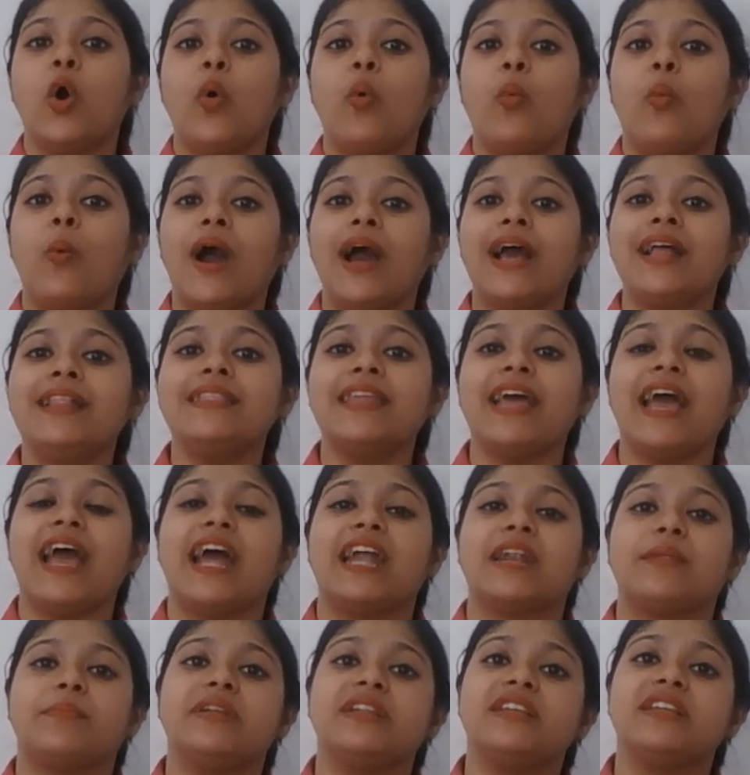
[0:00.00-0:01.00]
while the
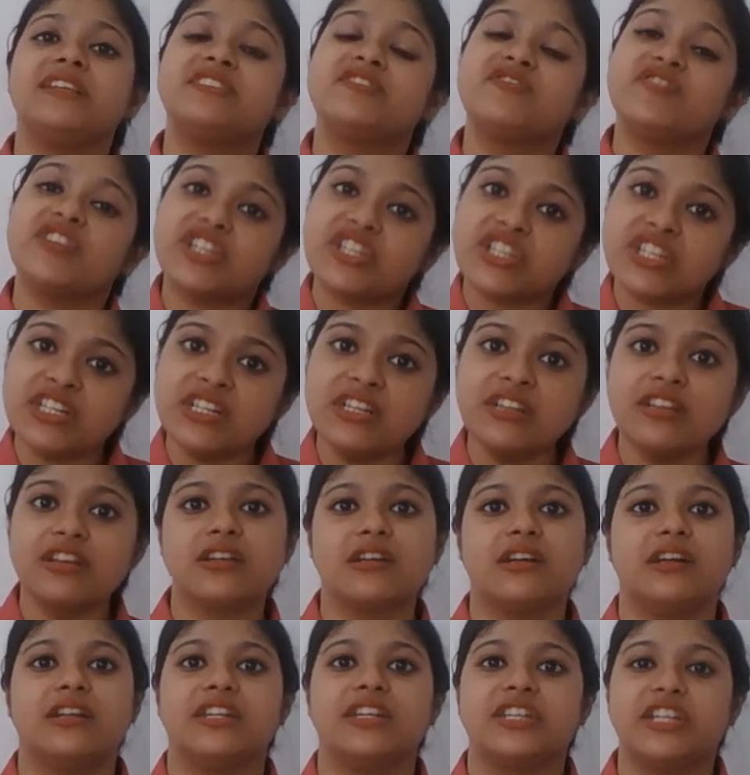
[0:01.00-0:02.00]
administration
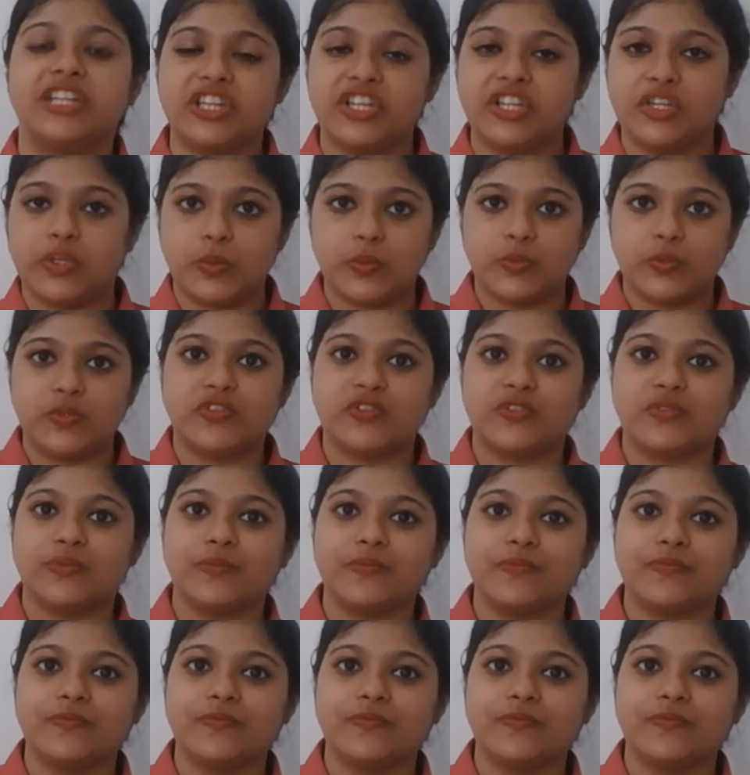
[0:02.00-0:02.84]
continues.